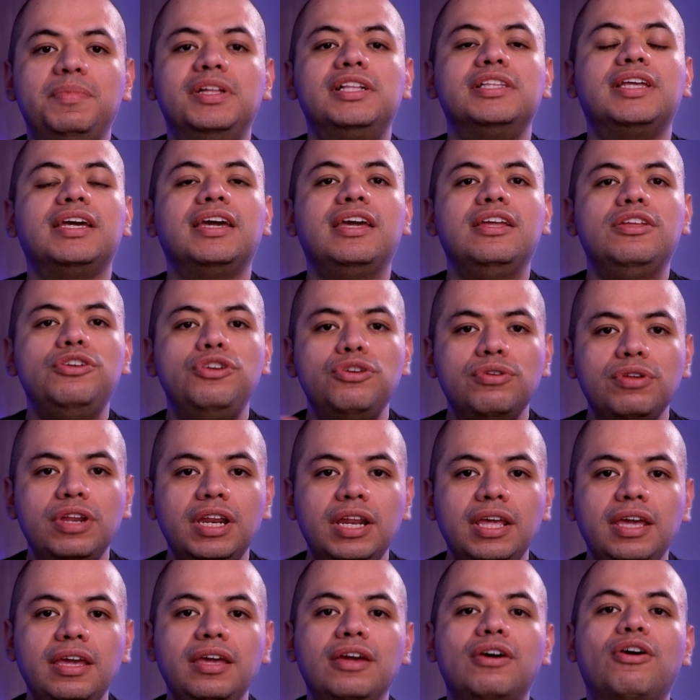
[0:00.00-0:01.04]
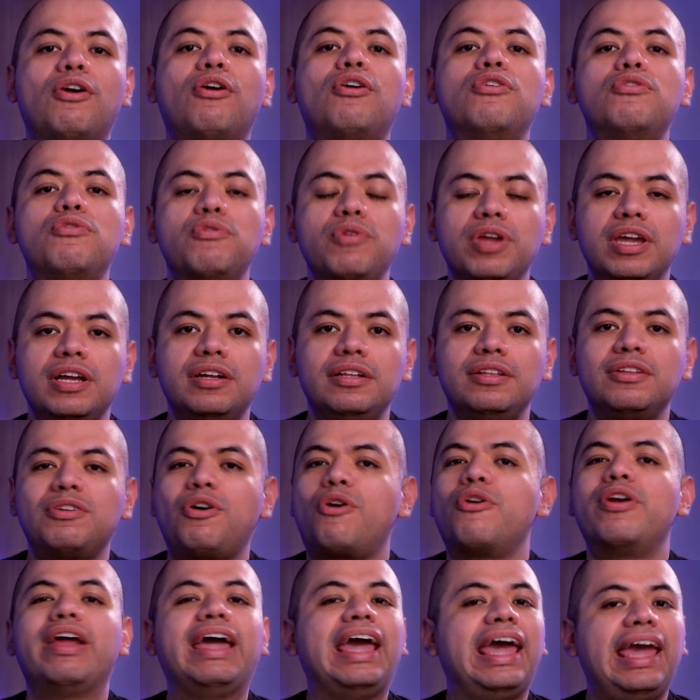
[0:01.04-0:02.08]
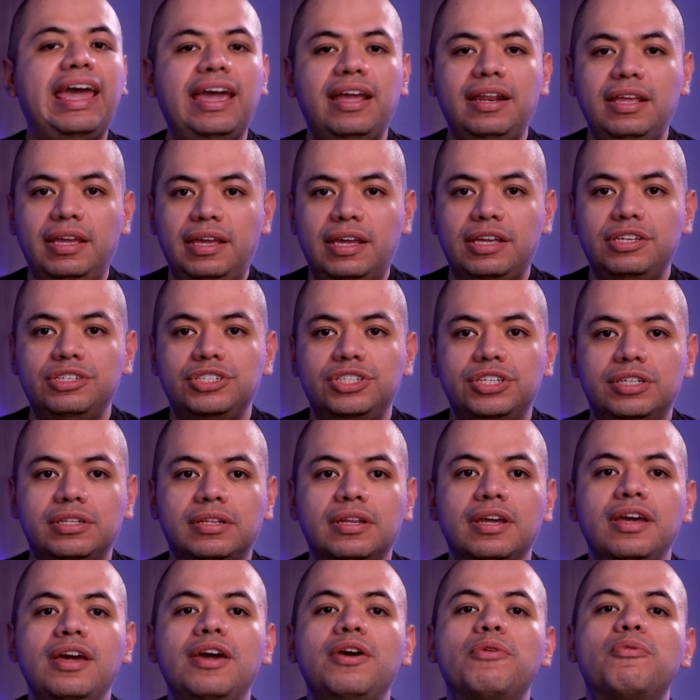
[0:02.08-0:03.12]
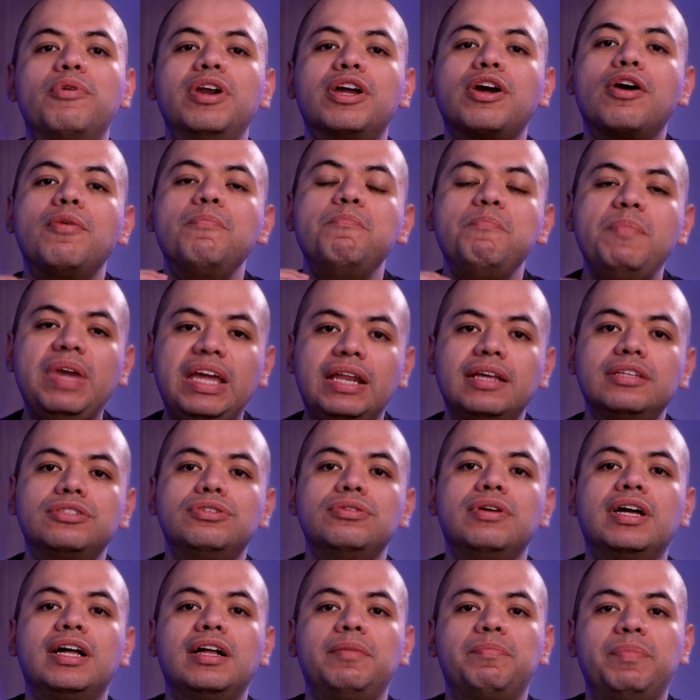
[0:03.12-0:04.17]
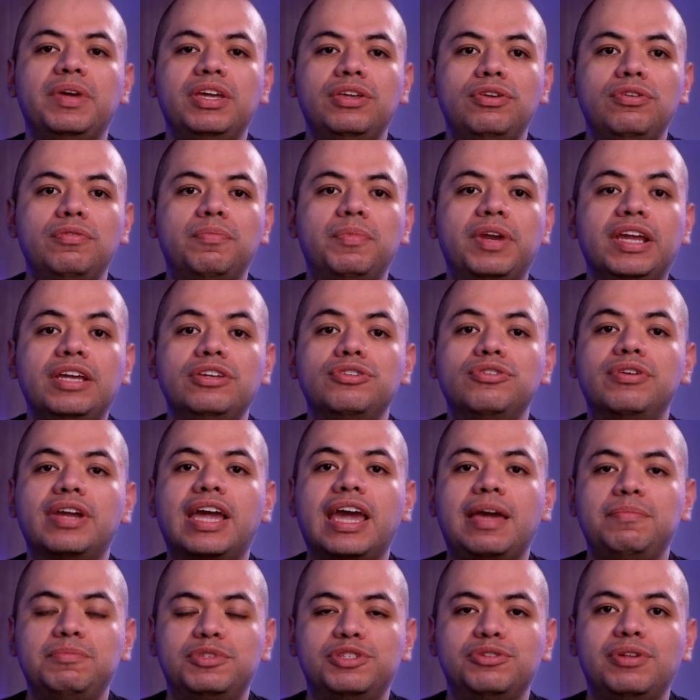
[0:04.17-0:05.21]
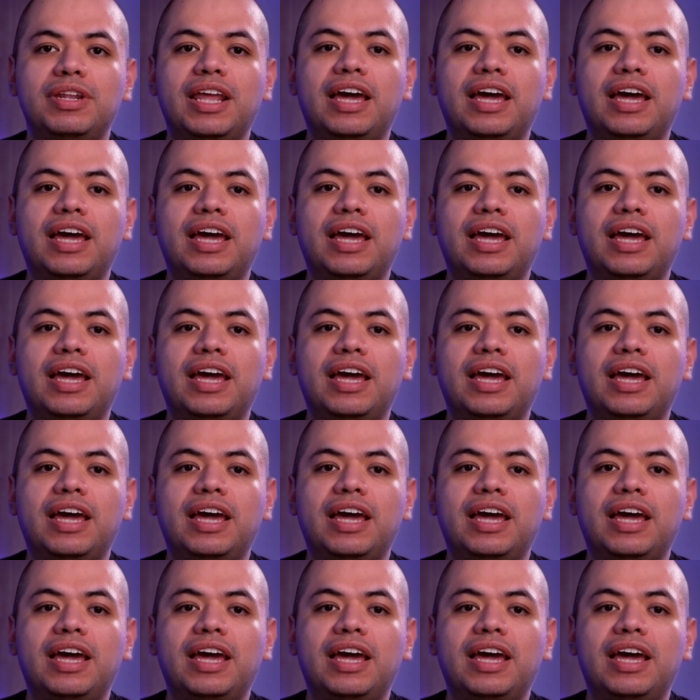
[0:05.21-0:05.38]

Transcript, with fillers: building in Unity, Unreal, or any engine, we're committed to helping you bring your games to